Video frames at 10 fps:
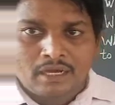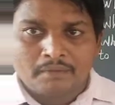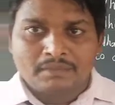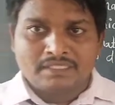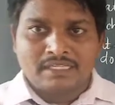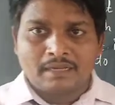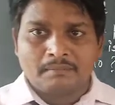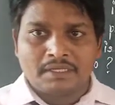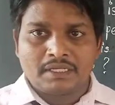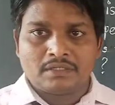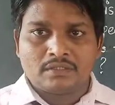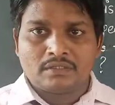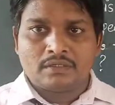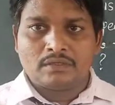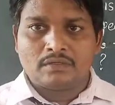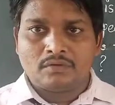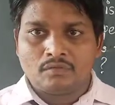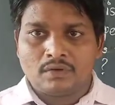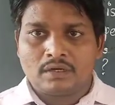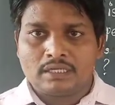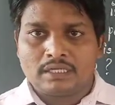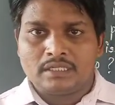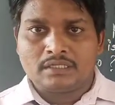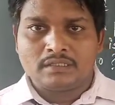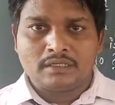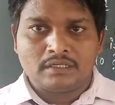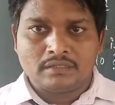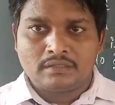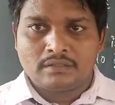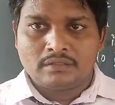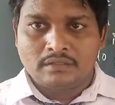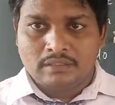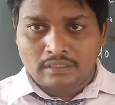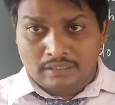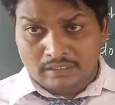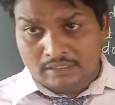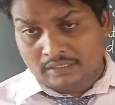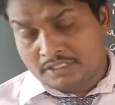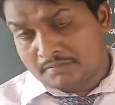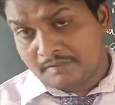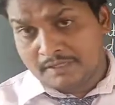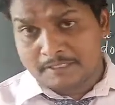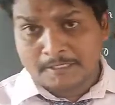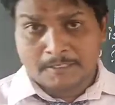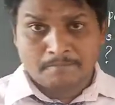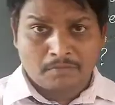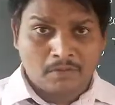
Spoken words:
hermits and began work in his place.